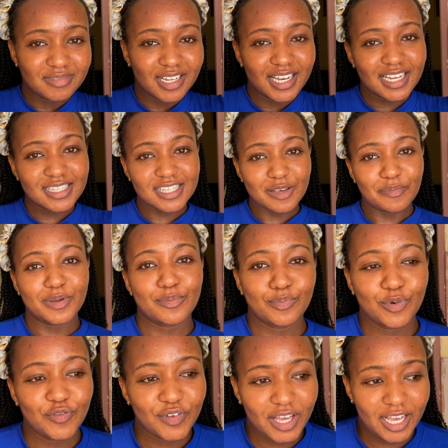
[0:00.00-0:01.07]
Let's keep it
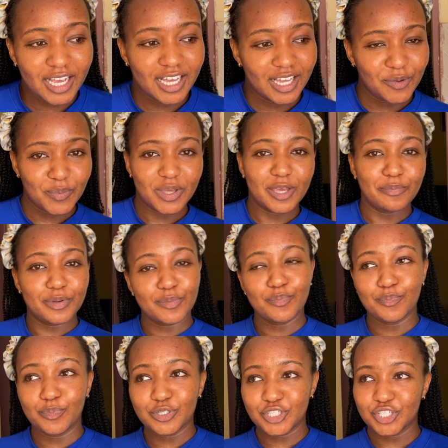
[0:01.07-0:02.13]
moving, keep it
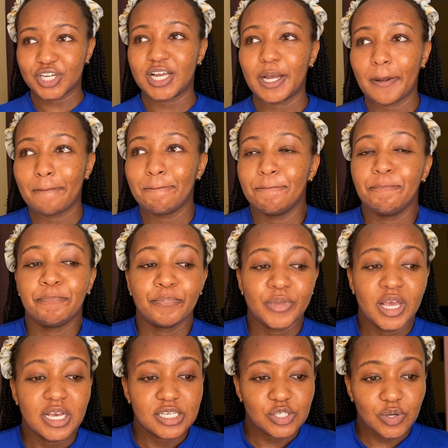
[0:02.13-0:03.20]
pushing.
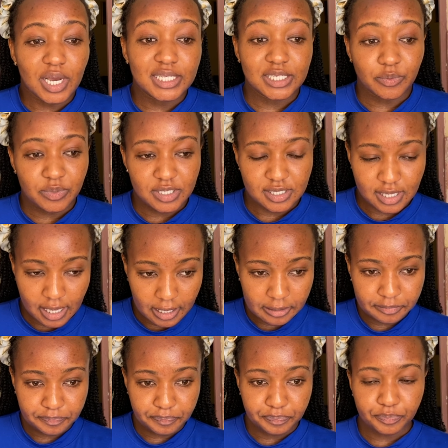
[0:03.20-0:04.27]
So as I was saying,
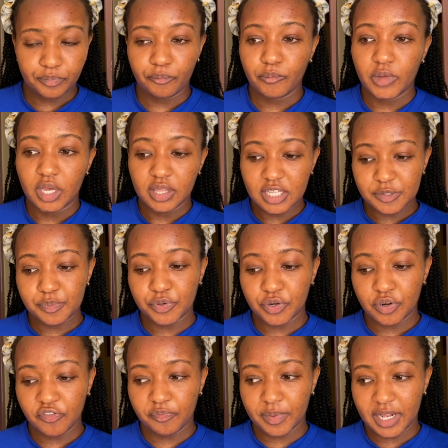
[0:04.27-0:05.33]
this period
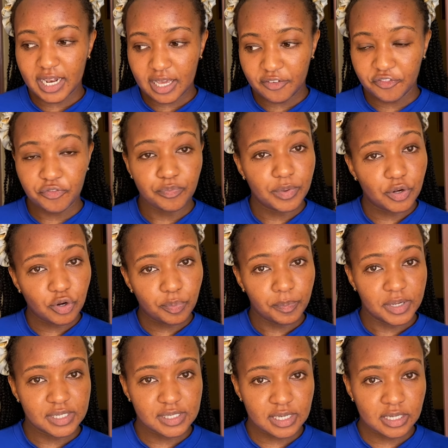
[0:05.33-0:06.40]
of my life may not
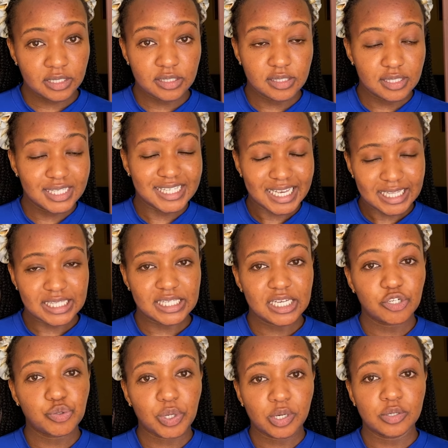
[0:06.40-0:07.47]
make sense
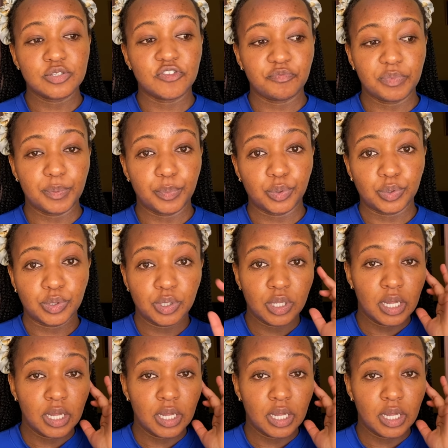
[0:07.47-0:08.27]
to a lot of people,